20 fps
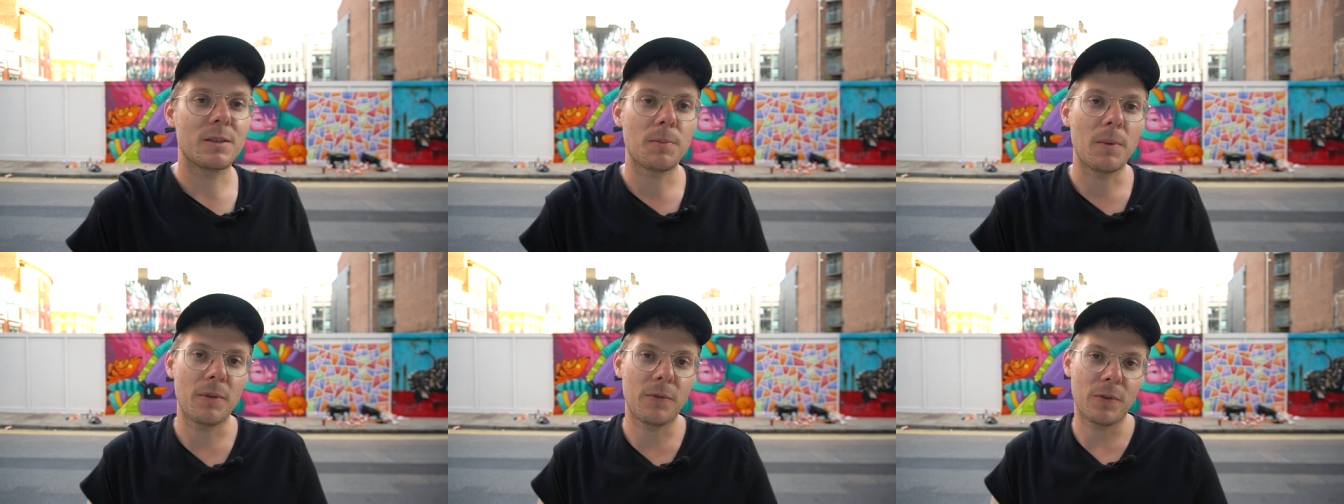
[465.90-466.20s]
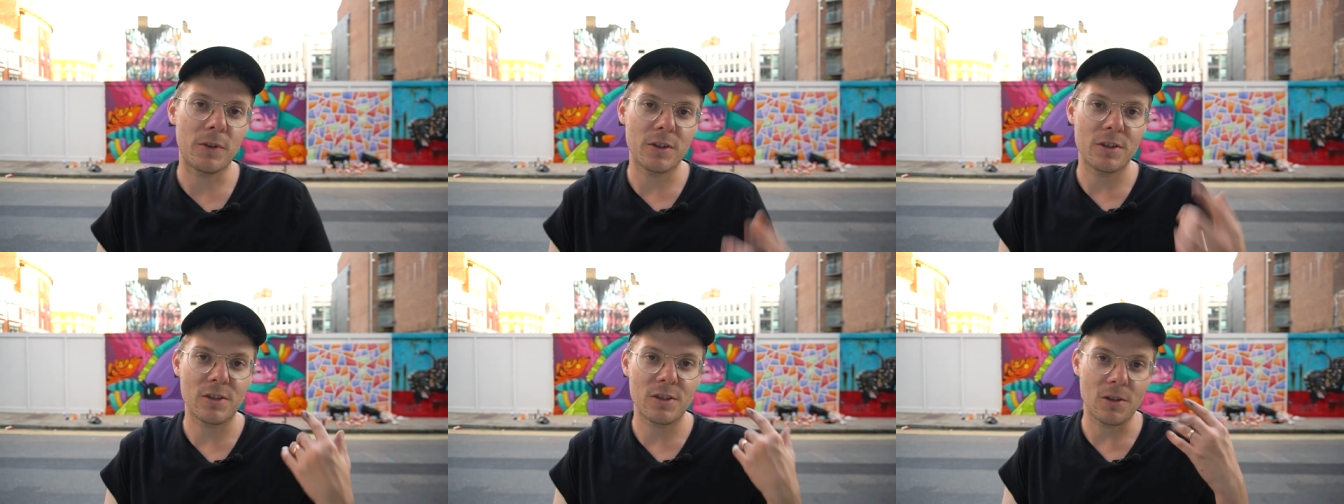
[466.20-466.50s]
It's my
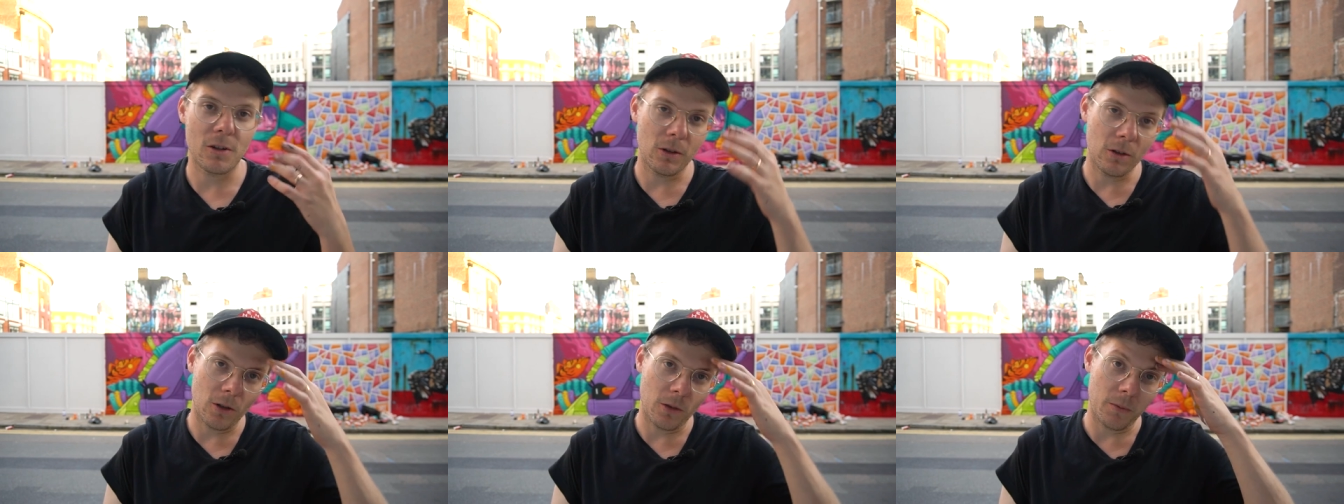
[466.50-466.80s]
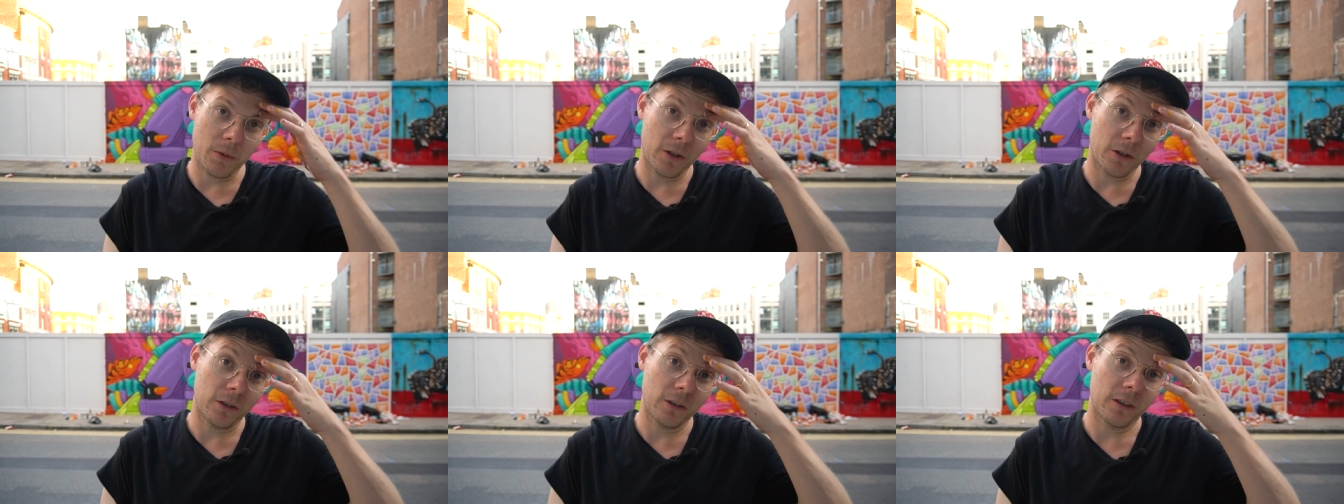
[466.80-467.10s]
first solo
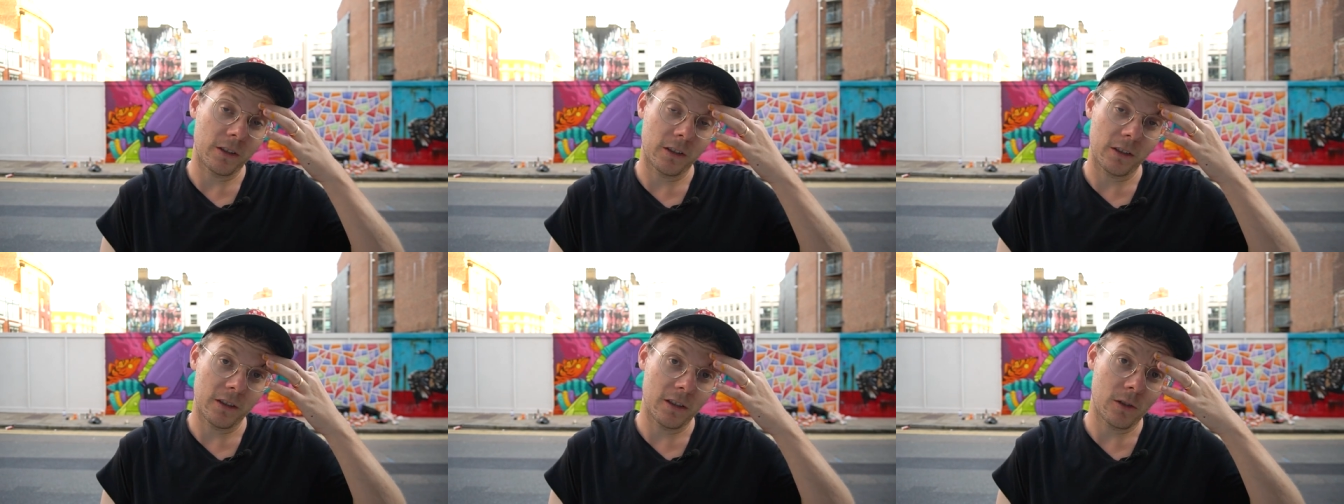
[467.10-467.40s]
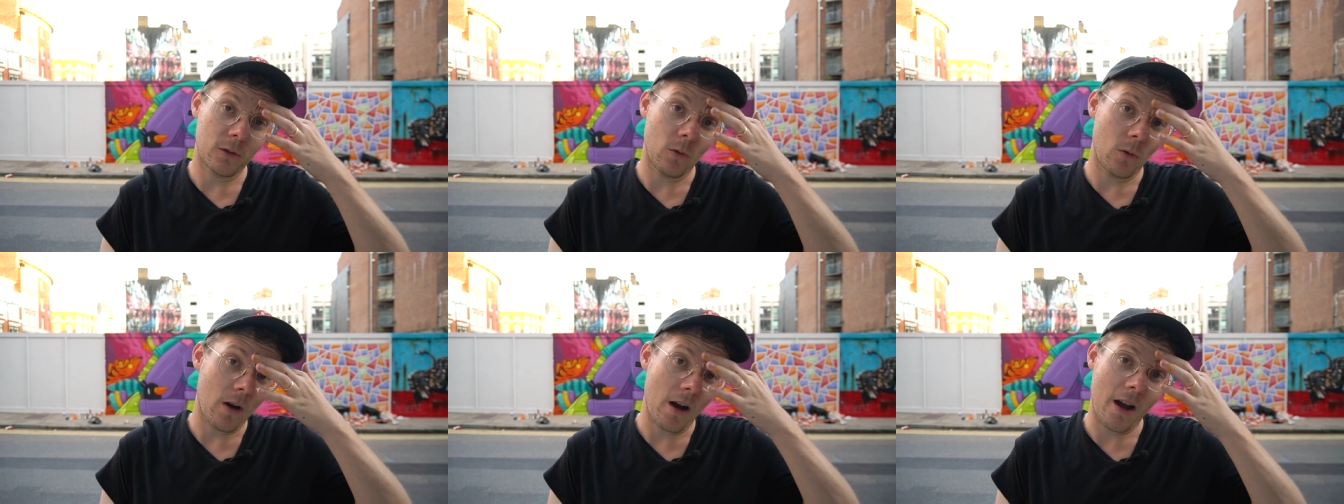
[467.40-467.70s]
mural in a
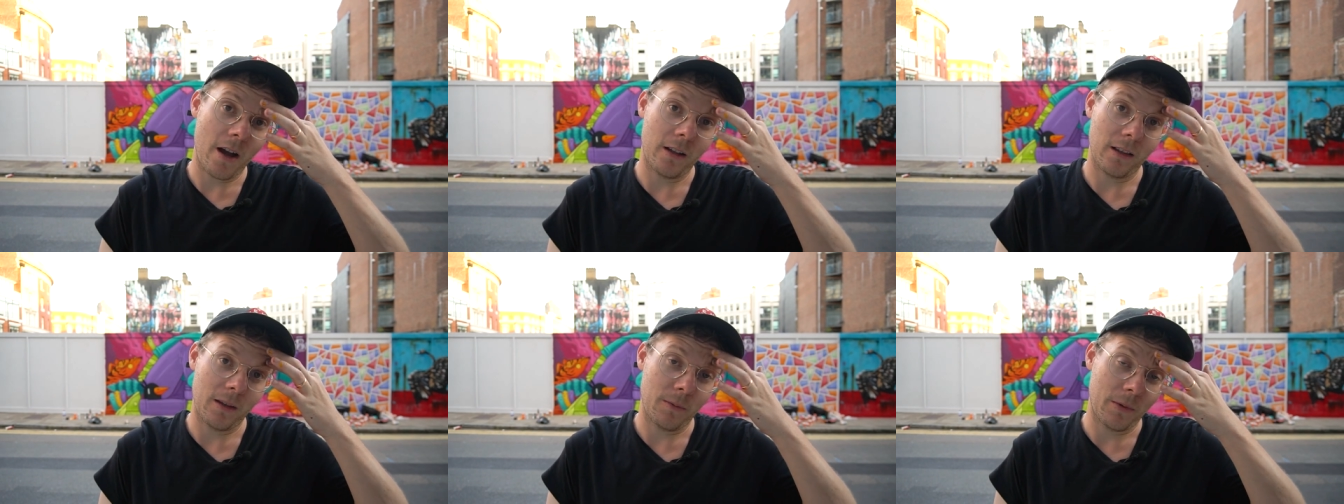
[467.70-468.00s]
little while.